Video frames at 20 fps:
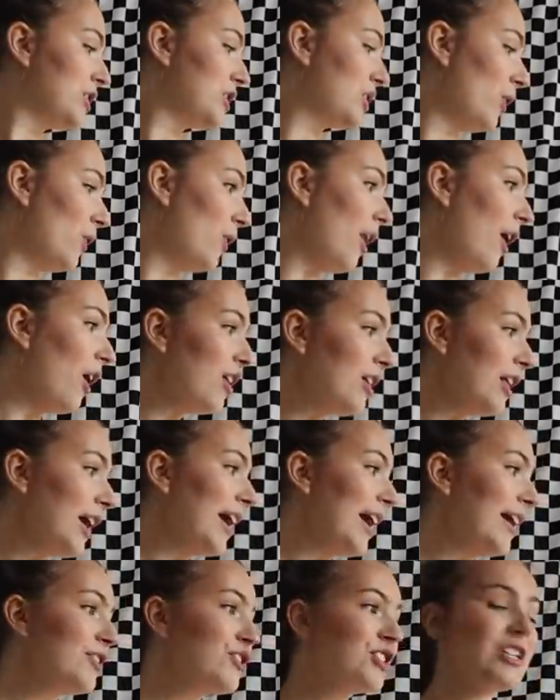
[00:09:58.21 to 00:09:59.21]
So all
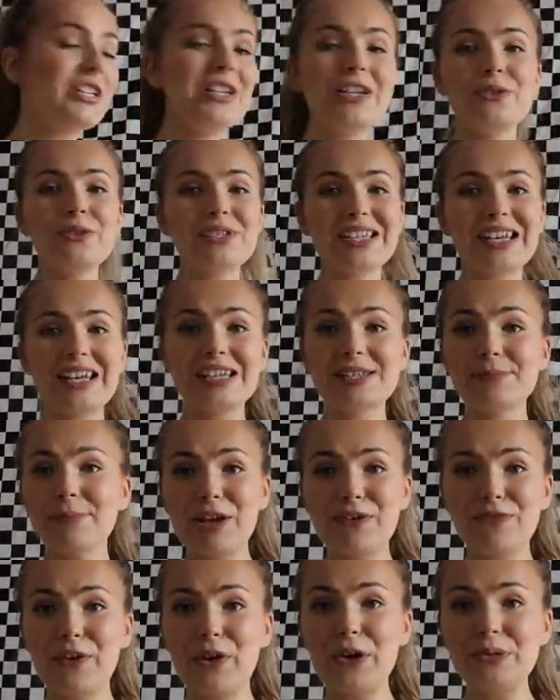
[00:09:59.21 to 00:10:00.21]
I actually use is
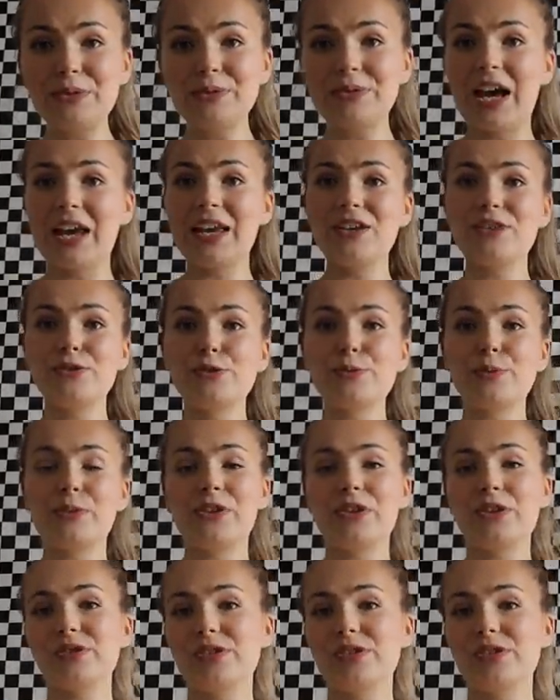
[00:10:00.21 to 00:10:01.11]
my phone. I use one of